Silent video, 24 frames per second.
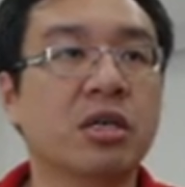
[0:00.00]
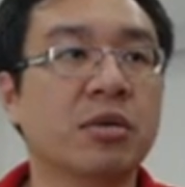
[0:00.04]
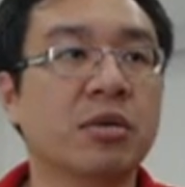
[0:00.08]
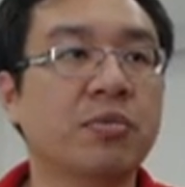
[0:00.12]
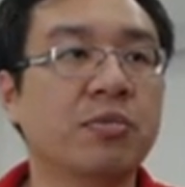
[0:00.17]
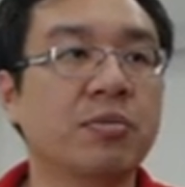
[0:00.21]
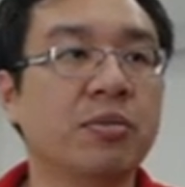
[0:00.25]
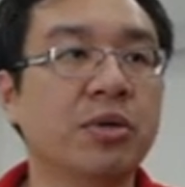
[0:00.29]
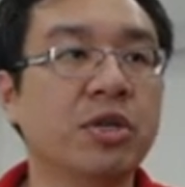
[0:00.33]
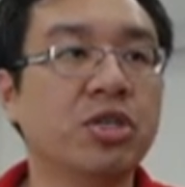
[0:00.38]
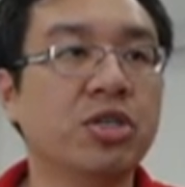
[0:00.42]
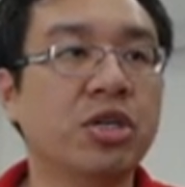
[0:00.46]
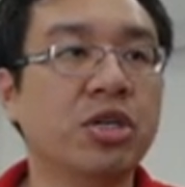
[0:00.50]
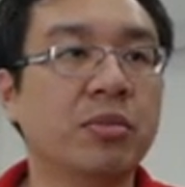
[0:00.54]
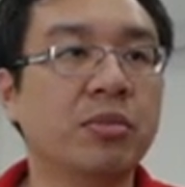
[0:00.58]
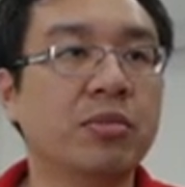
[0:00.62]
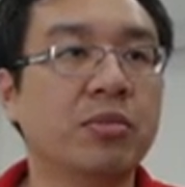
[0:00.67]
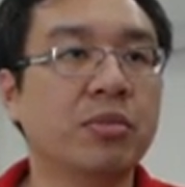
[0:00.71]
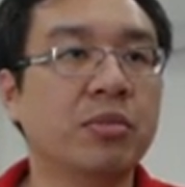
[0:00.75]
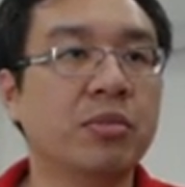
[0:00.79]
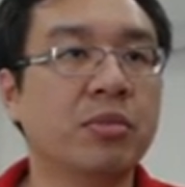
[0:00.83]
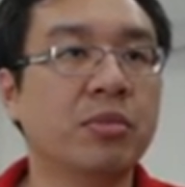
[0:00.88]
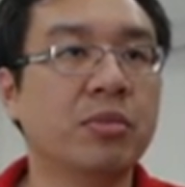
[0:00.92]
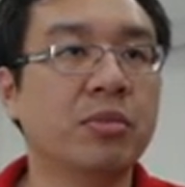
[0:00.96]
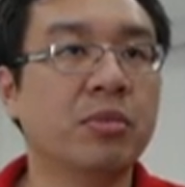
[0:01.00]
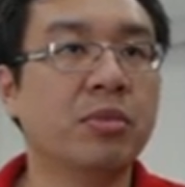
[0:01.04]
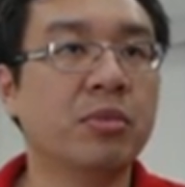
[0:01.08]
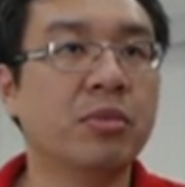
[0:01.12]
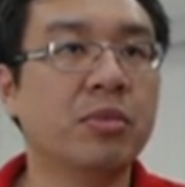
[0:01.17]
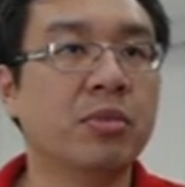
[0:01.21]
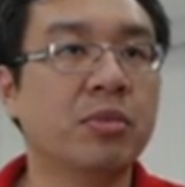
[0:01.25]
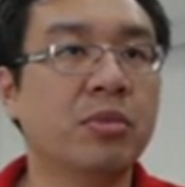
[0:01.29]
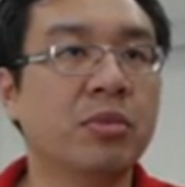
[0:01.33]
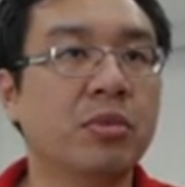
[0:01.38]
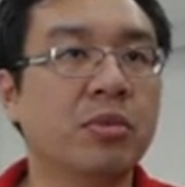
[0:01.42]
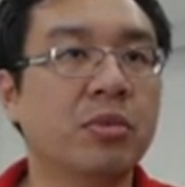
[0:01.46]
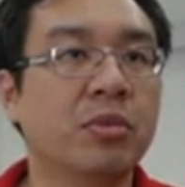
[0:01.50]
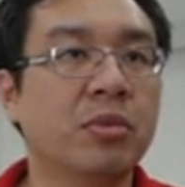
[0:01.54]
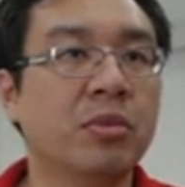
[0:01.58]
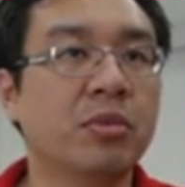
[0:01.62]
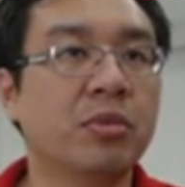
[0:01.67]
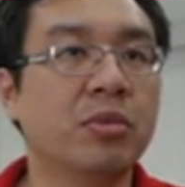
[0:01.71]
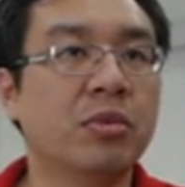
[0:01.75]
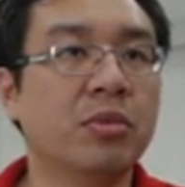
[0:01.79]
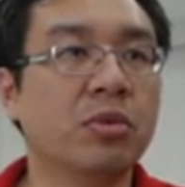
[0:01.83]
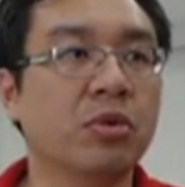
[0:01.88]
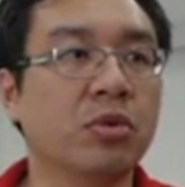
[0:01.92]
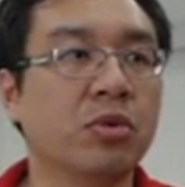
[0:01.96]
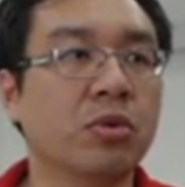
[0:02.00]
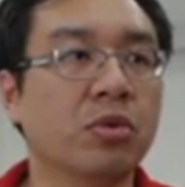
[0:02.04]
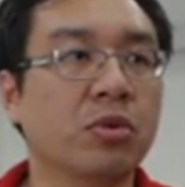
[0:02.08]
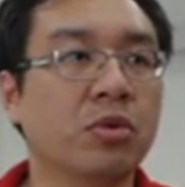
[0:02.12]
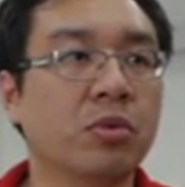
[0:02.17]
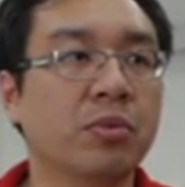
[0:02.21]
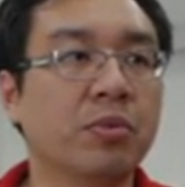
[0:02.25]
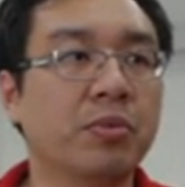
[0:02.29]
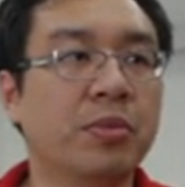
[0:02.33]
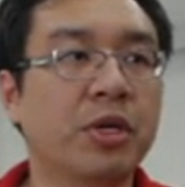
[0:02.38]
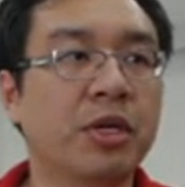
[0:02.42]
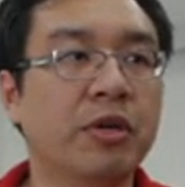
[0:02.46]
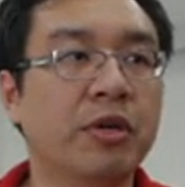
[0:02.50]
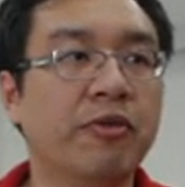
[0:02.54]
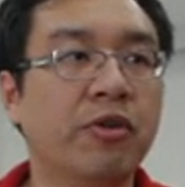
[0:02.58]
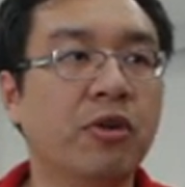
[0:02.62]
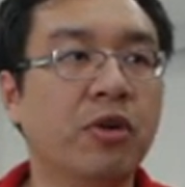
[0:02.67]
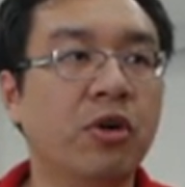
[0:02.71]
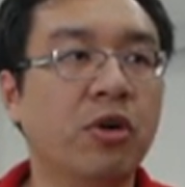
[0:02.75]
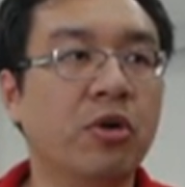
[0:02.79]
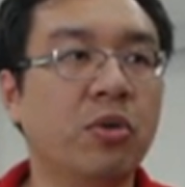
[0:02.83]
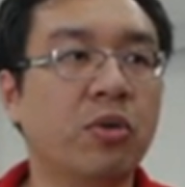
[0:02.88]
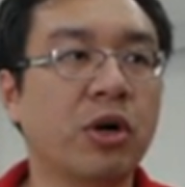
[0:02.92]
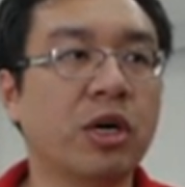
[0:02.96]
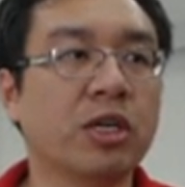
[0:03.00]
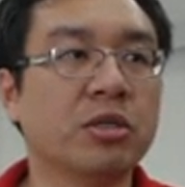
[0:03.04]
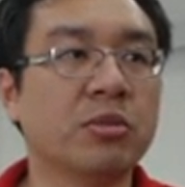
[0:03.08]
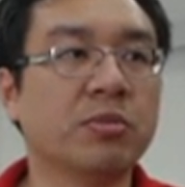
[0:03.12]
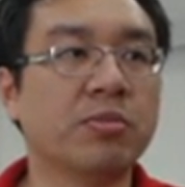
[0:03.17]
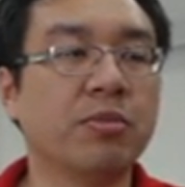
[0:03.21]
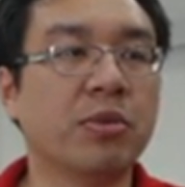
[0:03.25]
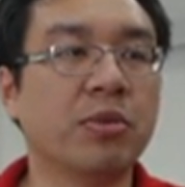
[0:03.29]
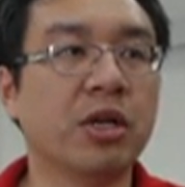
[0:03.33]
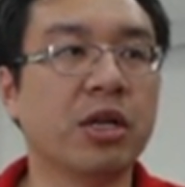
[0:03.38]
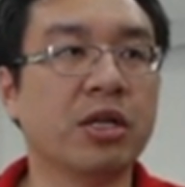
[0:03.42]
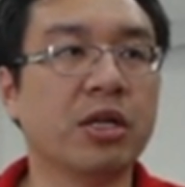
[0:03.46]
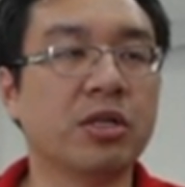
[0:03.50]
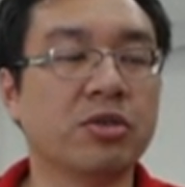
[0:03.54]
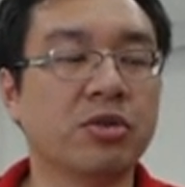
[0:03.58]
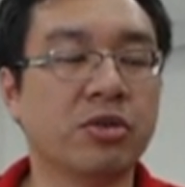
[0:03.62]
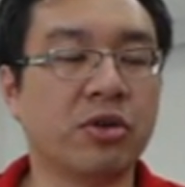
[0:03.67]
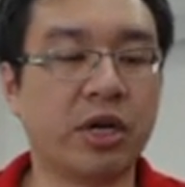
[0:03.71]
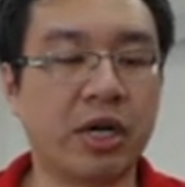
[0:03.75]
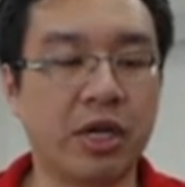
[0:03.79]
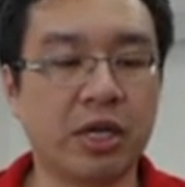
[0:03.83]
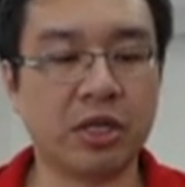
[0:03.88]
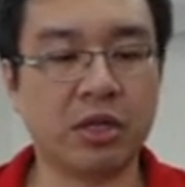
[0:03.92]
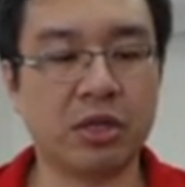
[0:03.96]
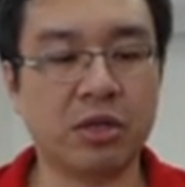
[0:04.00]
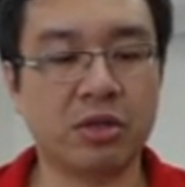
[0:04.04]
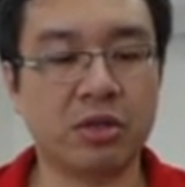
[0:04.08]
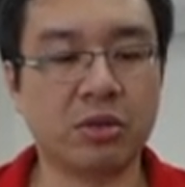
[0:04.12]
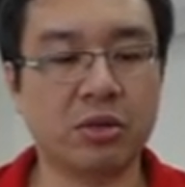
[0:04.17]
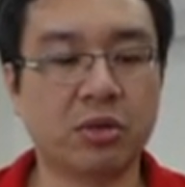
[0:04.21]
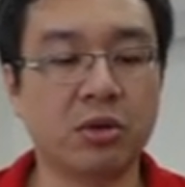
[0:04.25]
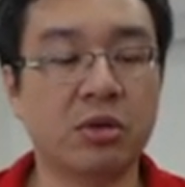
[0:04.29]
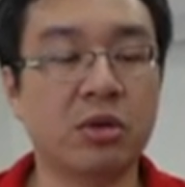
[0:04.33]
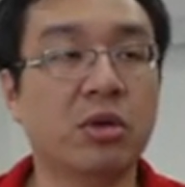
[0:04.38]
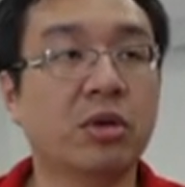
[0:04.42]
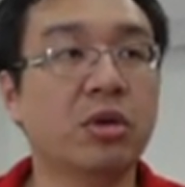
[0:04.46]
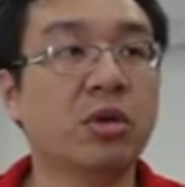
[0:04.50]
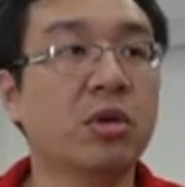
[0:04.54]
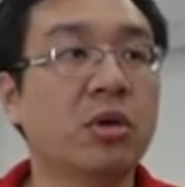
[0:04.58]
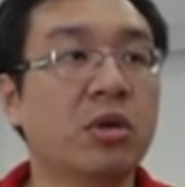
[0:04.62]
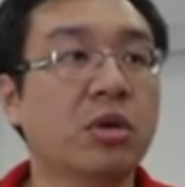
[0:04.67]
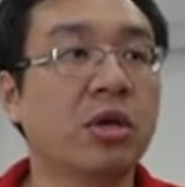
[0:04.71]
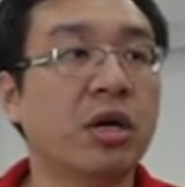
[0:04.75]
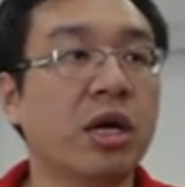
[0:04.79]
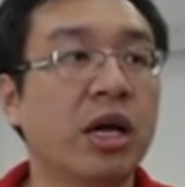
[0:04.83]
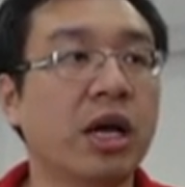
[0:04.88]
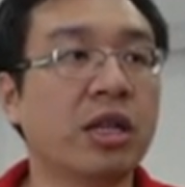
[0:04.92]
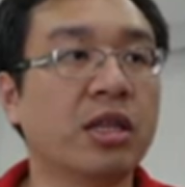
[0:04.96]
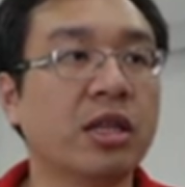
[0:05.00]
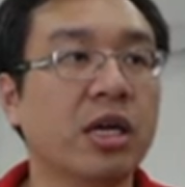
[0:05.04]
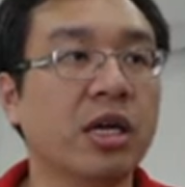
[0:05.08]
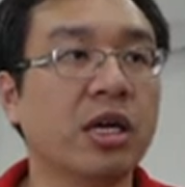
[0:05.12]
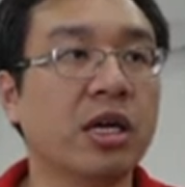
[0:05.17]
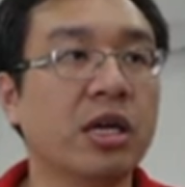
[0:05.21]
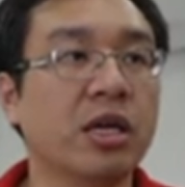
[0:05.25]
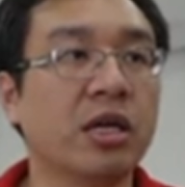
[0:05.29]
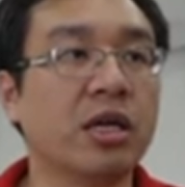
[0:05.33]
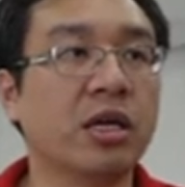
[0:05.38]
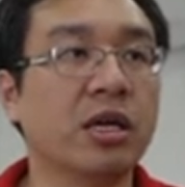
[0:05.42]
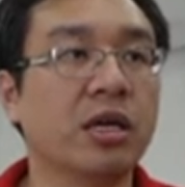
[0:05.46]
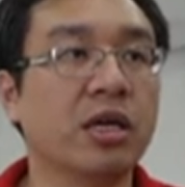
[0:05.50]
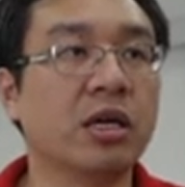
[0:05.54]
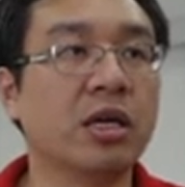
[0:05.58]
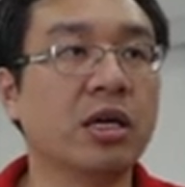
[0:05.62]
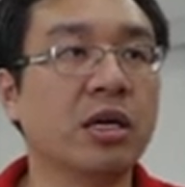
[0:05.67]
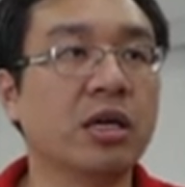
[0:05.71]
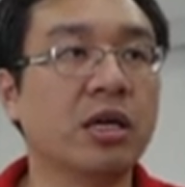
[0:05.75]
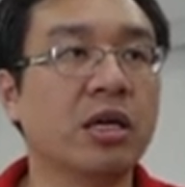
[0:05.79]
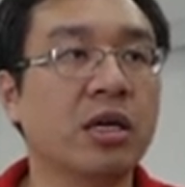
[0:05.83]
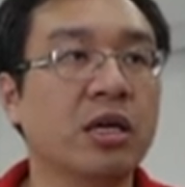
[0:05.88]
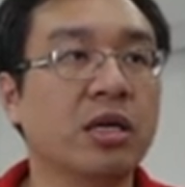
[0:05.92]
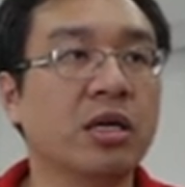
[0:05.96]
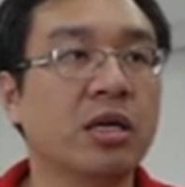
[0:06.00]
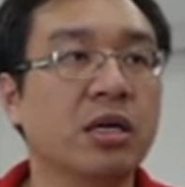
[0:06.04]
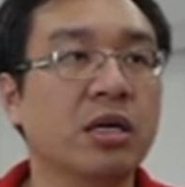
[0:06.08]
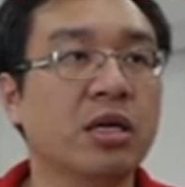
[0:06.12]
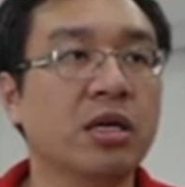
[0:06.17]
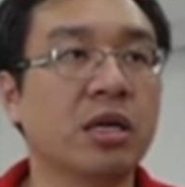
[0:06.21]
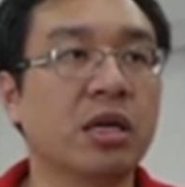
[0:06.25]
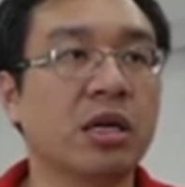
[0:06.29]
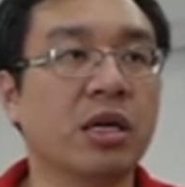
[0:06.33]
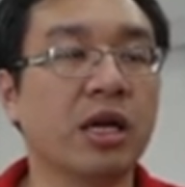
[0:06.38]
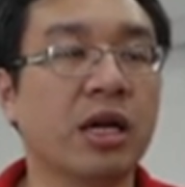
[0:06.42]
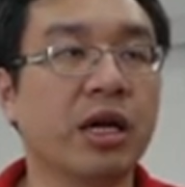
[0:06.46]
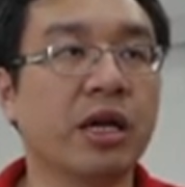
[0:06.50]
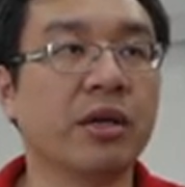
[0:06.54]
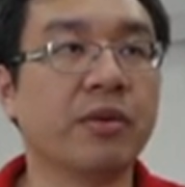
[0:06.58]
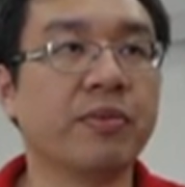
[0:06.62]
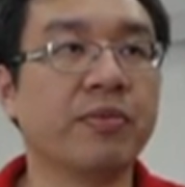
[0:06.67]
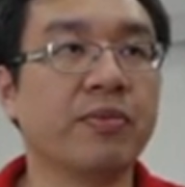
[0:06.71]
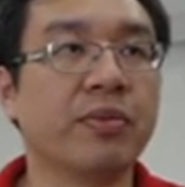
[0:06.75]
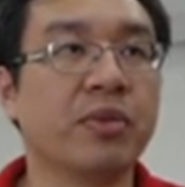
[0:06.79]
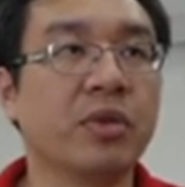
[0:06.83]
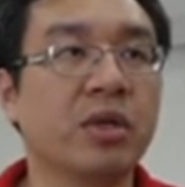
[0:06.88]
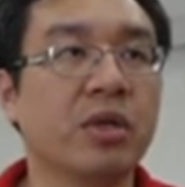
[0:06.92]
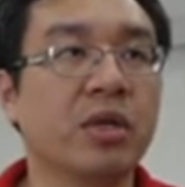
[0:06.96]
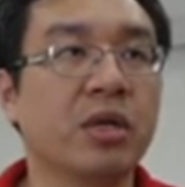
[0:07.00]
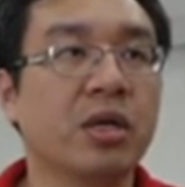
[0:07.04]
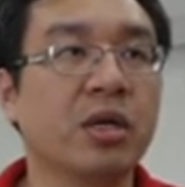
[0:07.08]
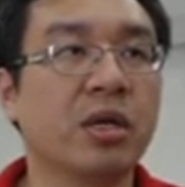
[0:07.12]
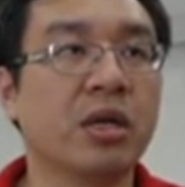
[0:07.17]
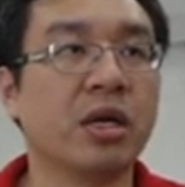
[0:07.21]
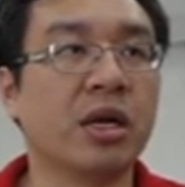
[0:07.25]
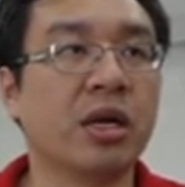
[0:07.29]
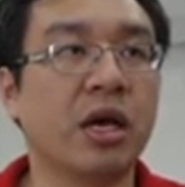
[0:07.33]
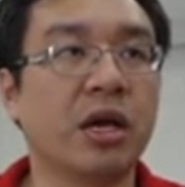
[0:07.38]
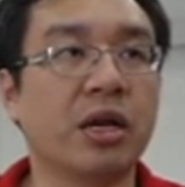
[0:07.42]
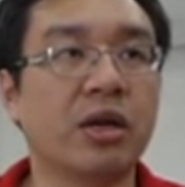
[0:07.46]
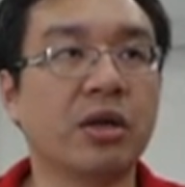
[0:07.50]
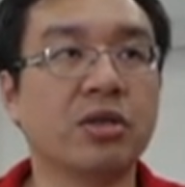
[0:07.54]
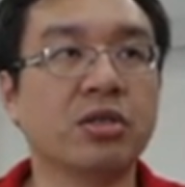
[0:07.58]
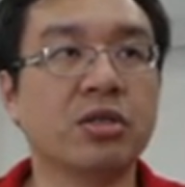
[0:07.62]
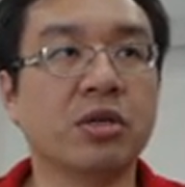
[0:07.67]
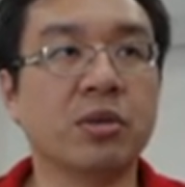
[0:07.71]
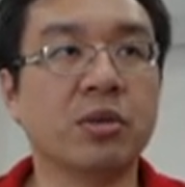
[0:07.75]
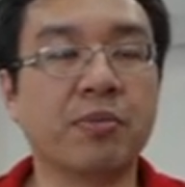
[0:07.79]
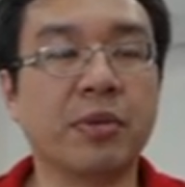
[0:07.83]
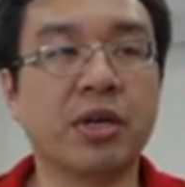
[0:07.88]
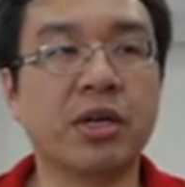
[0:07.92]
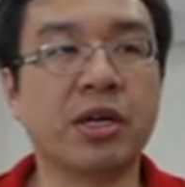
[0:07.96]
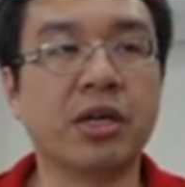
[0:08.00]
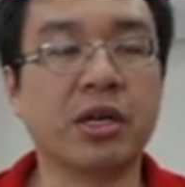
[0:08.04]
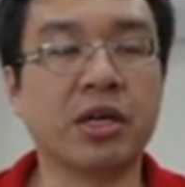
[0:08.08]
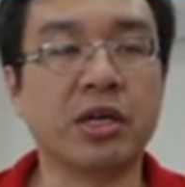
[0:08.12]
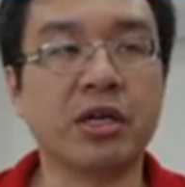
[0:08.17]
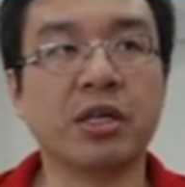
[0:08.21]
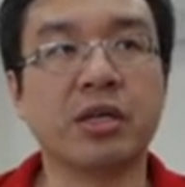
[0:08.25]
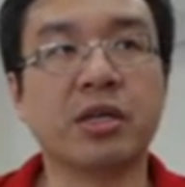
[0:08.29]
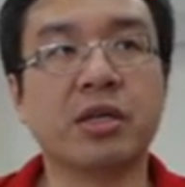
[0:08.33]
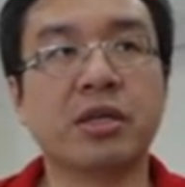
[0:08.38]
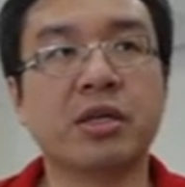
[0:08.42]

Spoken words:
bishop to b4 was played, trying to attack the knight and also pinning it.